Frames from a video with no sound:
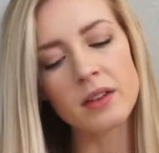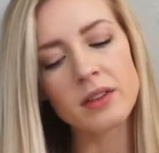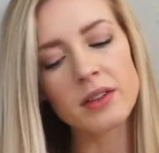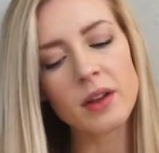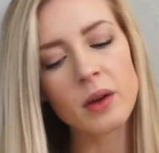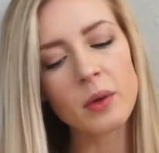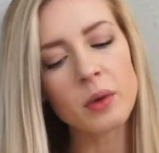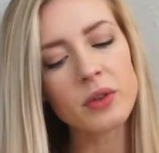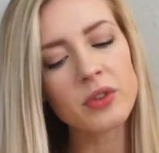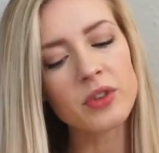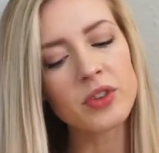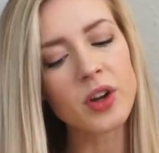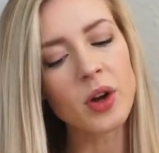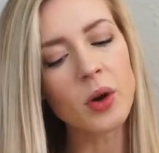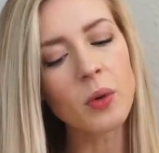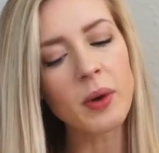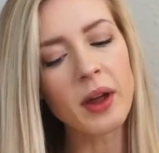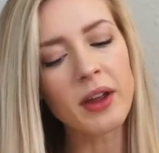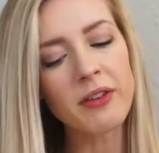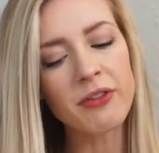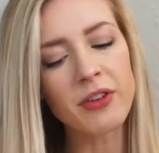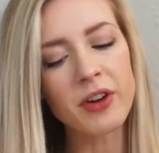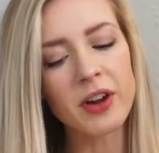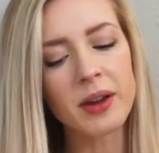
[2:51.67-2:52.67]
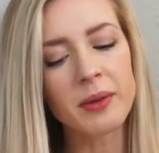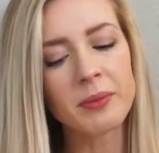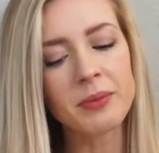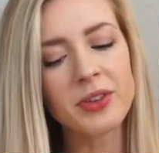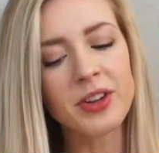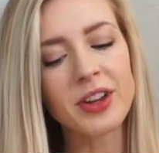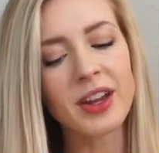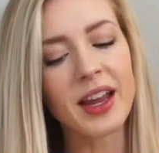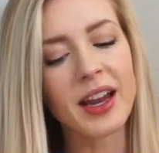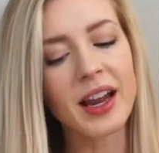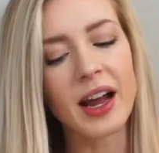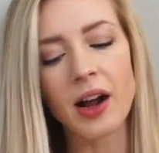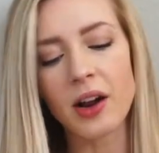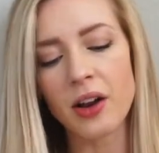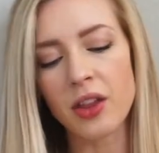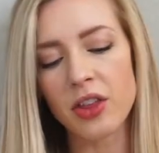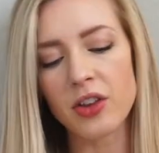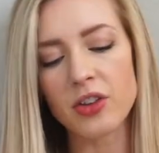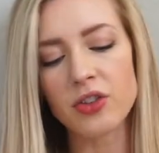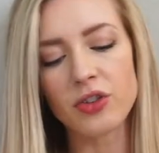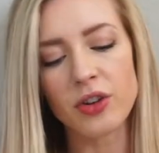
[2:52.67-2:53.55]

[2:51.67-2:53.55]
There was no way for him to get out of the